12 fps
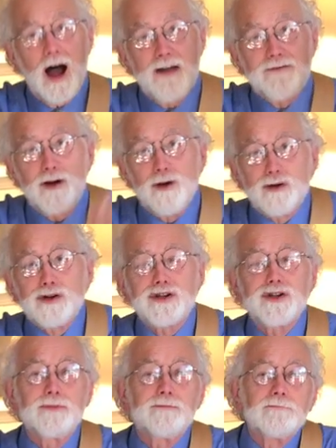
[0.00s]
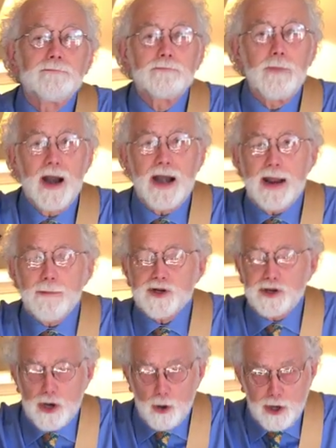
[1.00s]
Hi, folks. My name
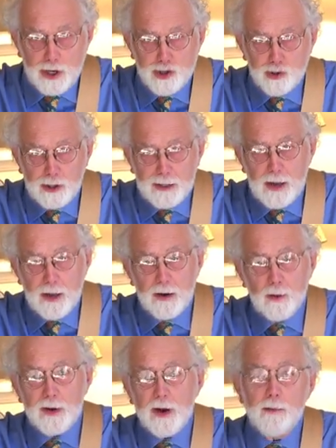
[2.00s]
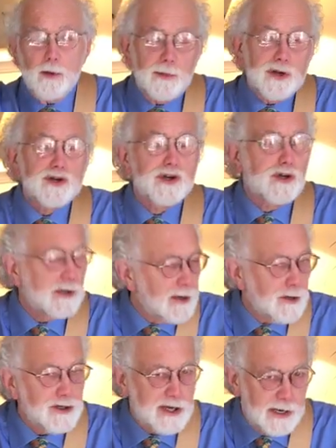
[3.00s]
is Tony Giuliano, and I'm a musical
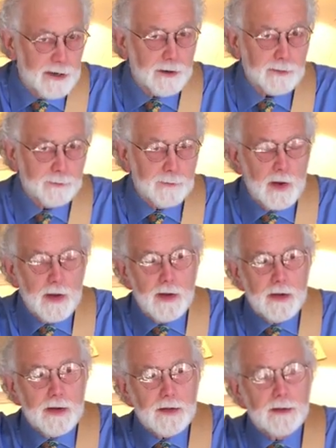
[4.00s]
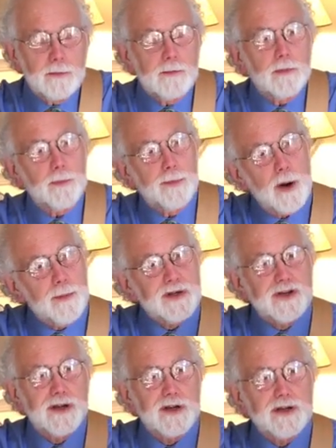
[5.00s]
entertainer. The
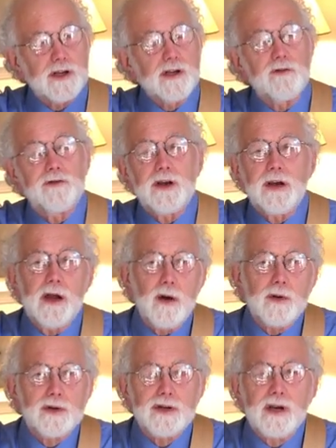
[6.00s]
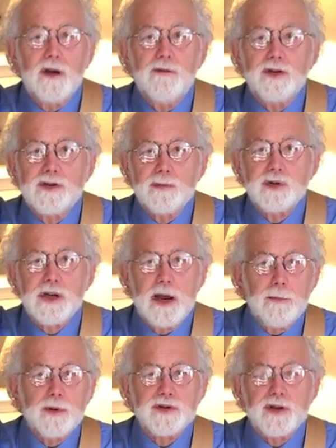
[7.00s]
purpose of this little video is to give you some
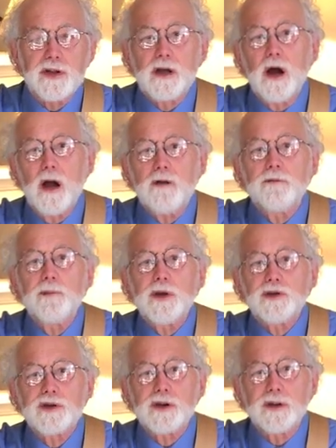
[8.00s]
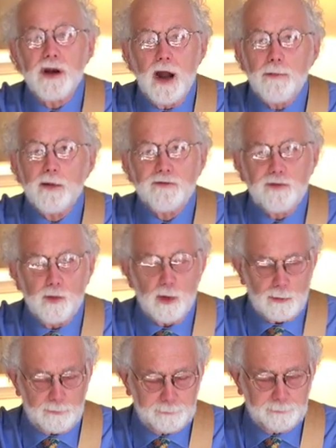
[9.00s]
samples of the kind of music that I perform.